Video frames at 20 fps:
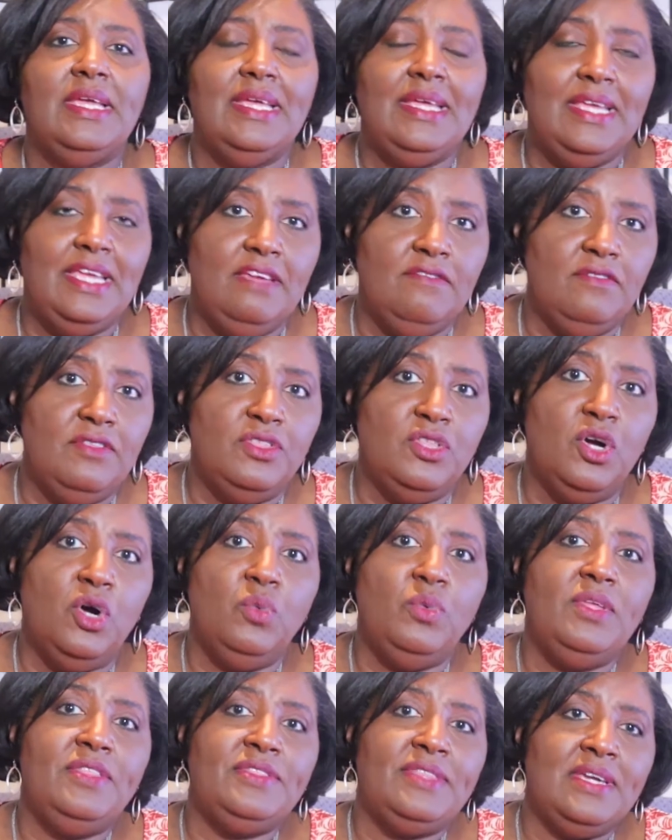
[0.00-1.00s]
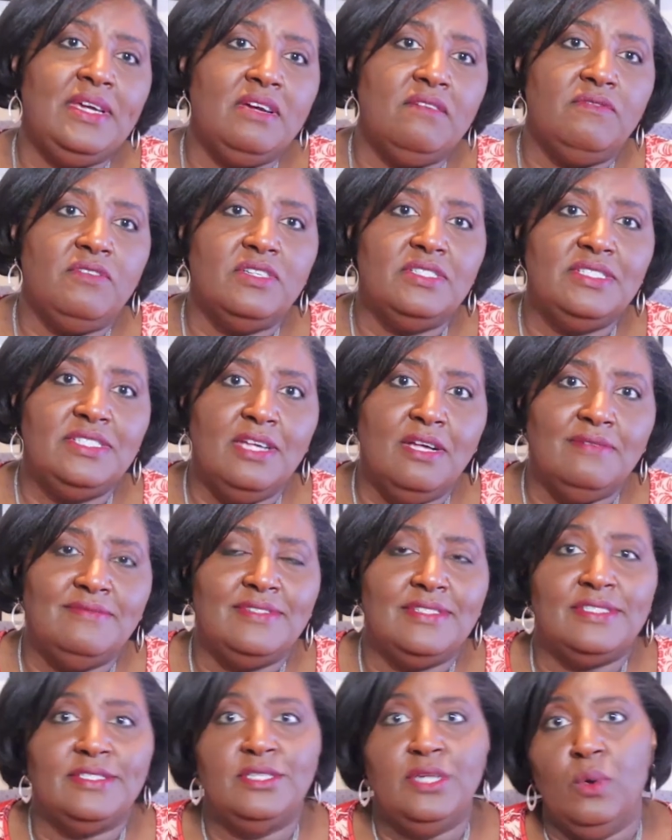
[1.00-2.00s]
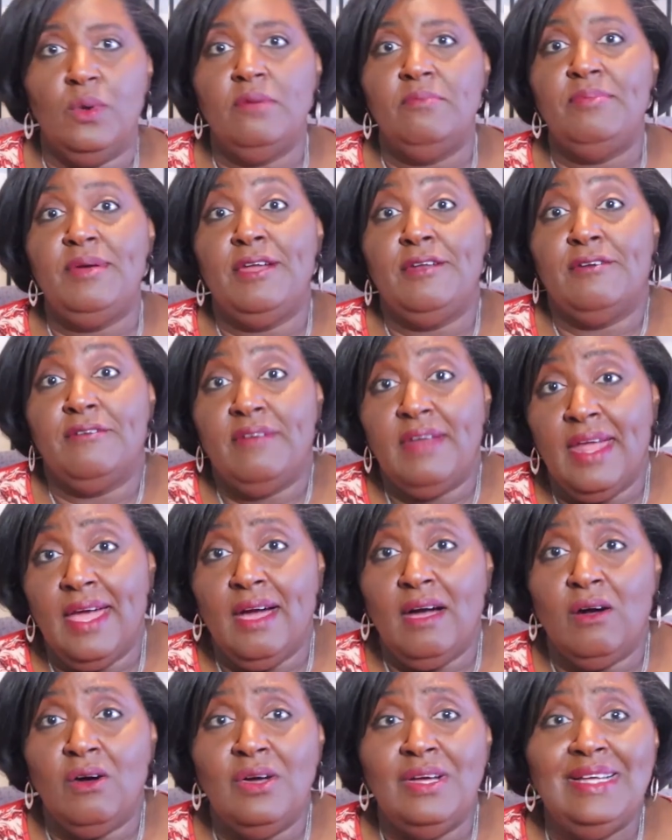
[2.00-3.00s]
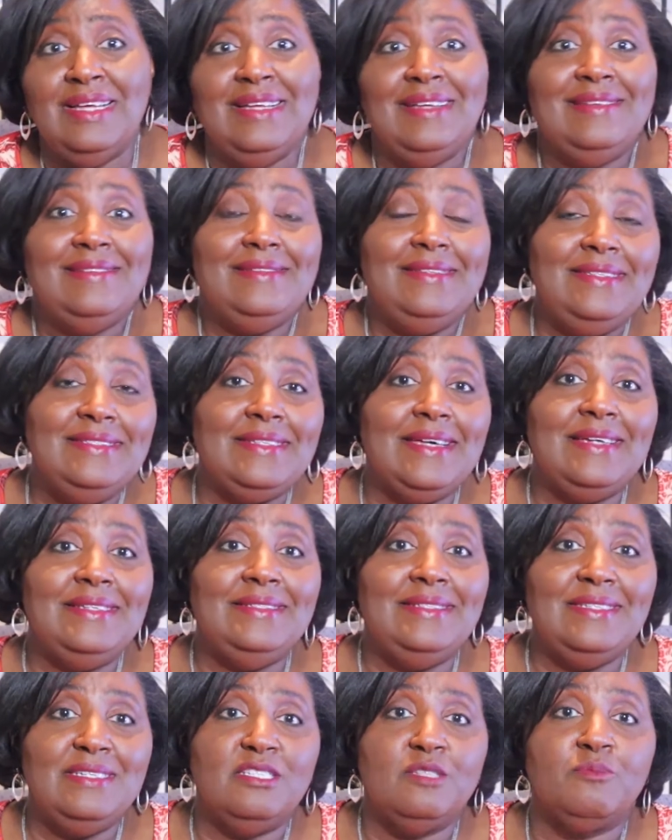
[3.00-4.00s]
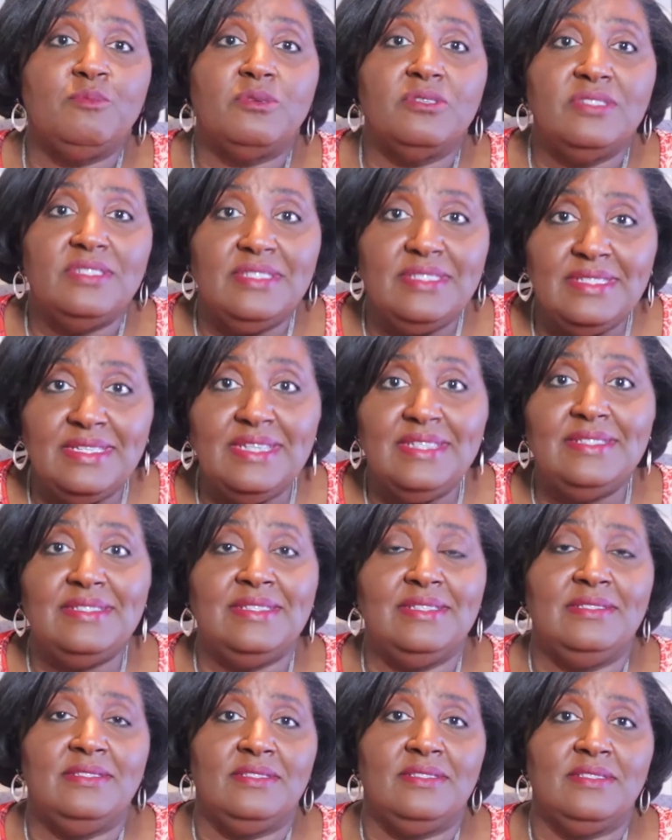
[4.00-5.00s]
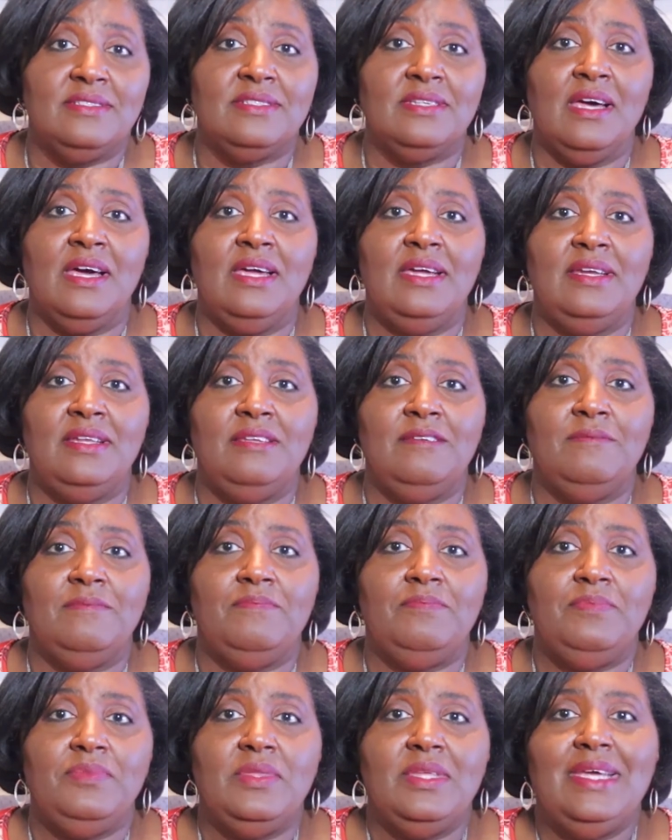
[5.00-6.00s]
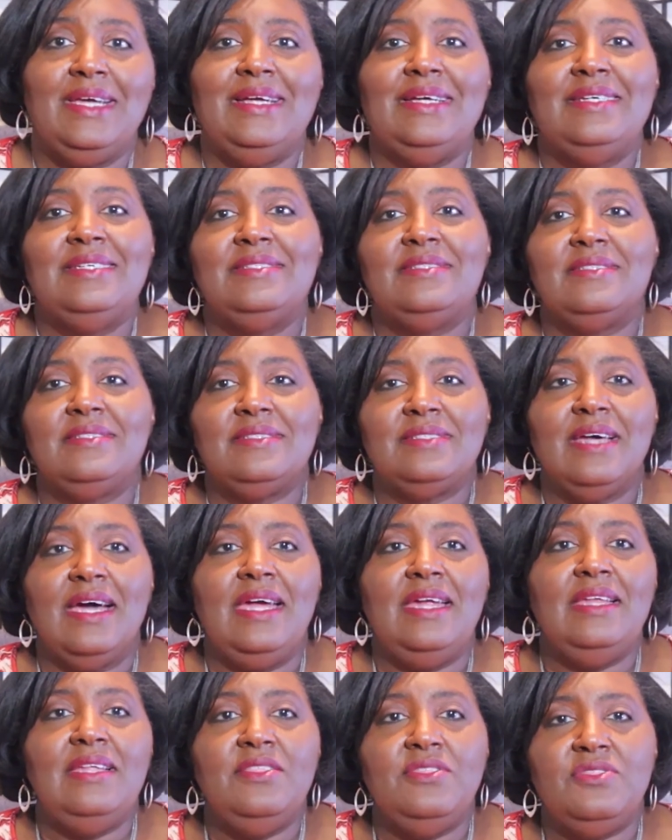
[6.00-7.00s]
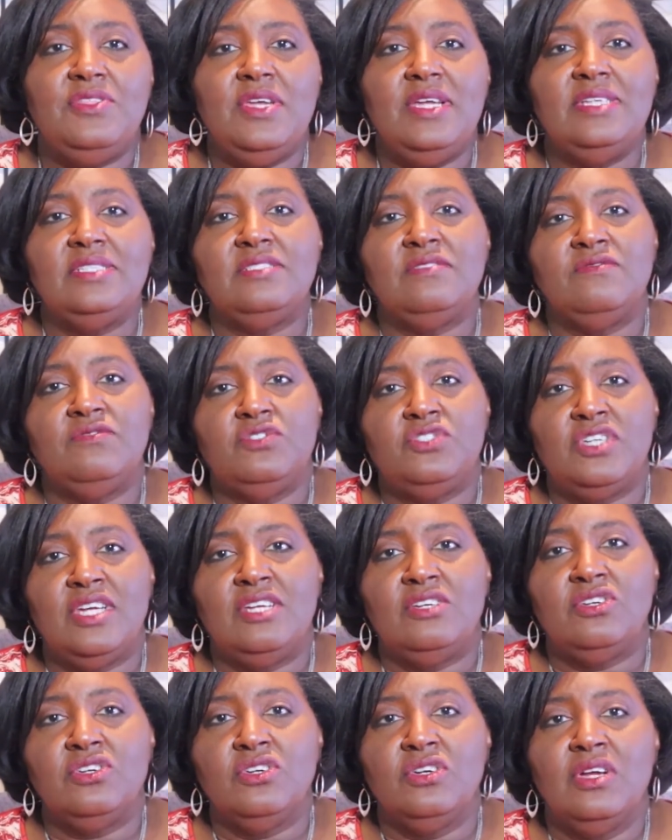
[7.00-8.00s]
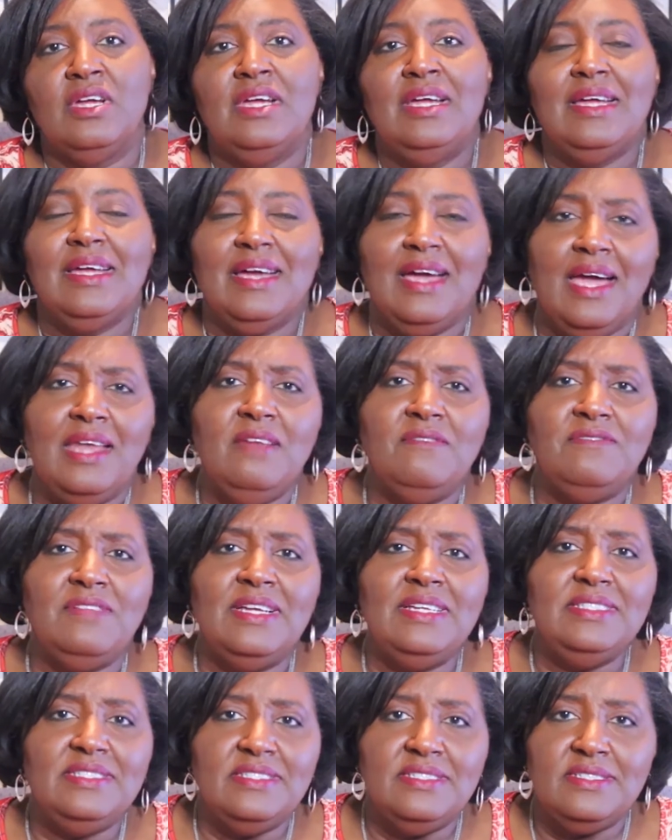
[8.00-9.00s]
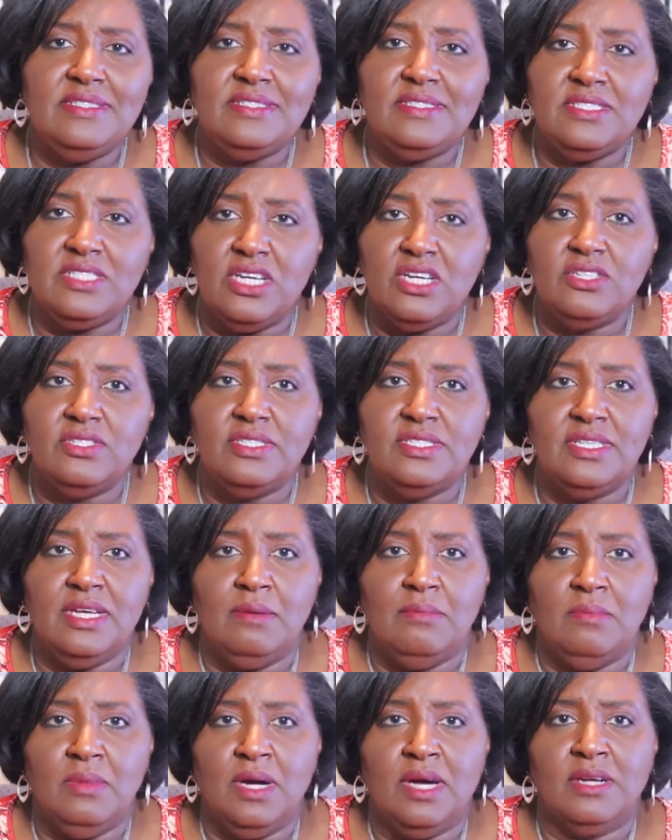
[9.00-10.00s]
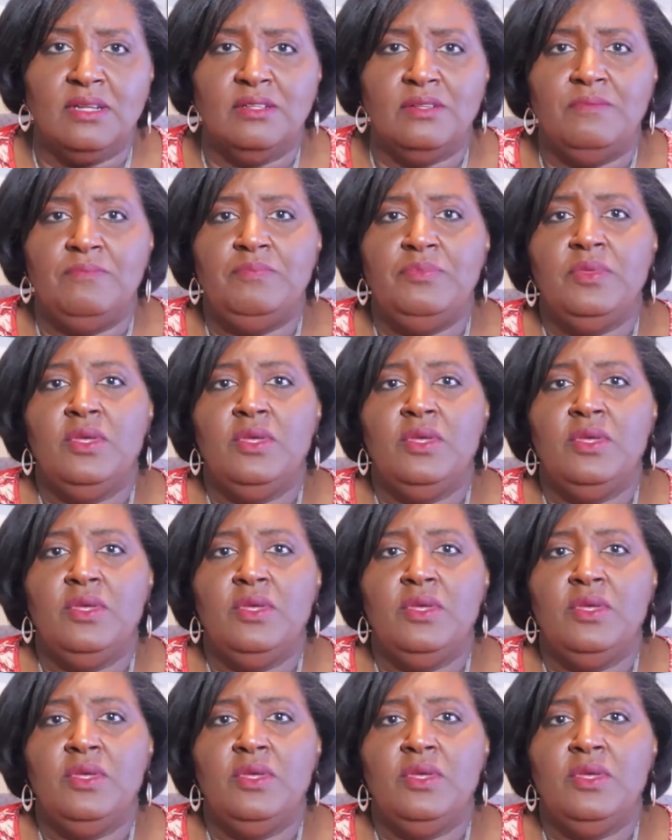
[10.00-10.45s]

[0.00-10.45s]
Even though we think of ourselves as knowing better now, these ideas persist in society. Society thinks of gender kind of like this stair-step model,